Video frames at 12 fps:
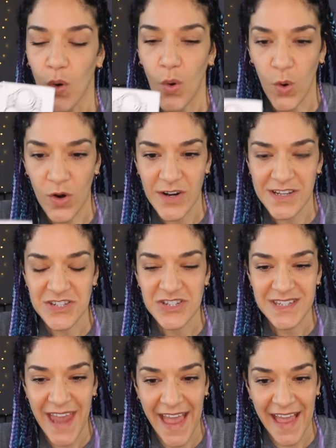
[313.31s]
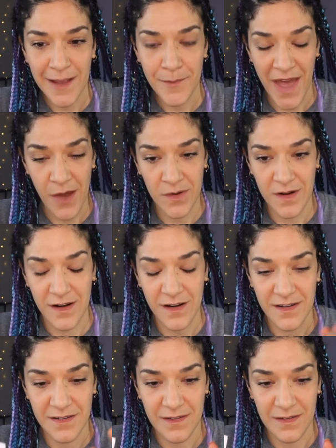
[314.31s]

orange tang powder.